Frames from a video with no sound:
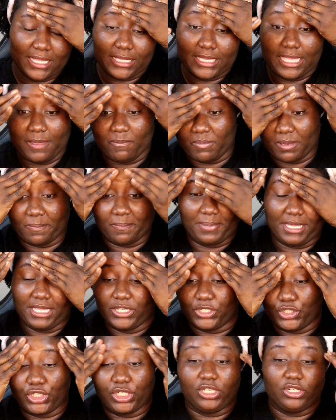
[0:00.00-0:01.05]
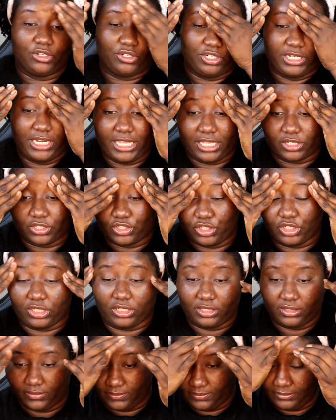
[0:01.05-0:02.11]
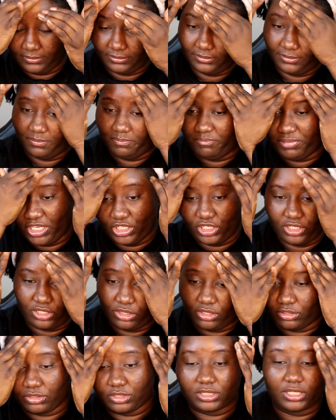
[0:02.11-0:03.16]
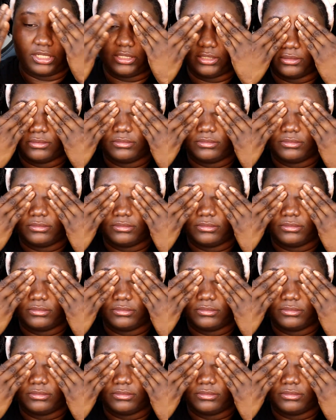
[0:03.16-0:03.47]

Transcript: Keep it peachy and nancy. PG-13.